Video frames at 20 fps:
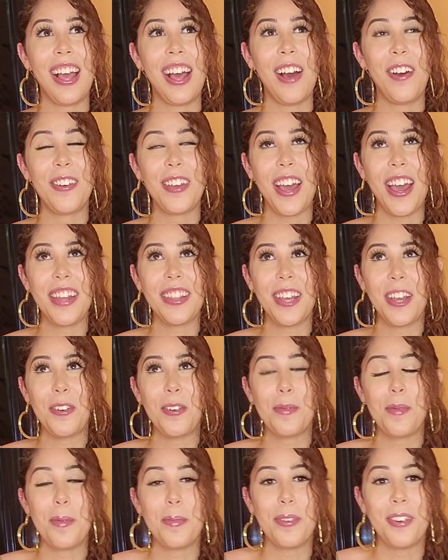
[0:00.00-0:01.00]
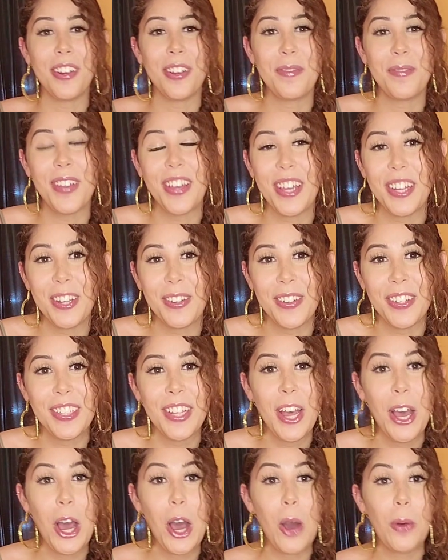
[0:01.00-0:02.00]
I remember it. But anyways,
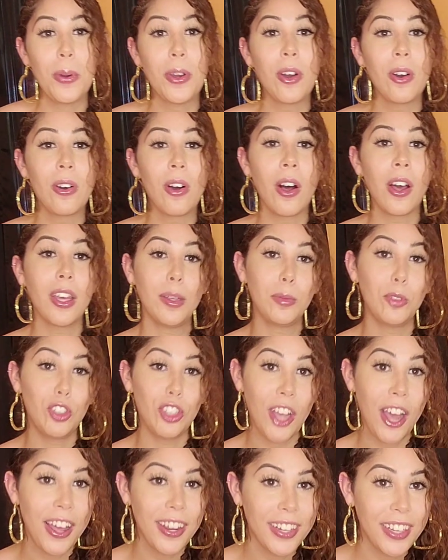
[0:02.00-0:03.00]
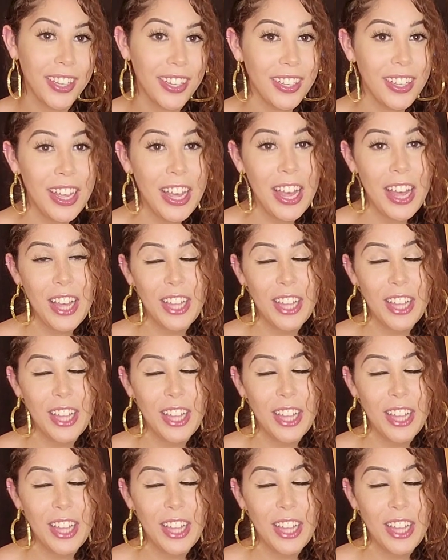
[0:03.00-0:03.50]
we're gonna call him Johnny.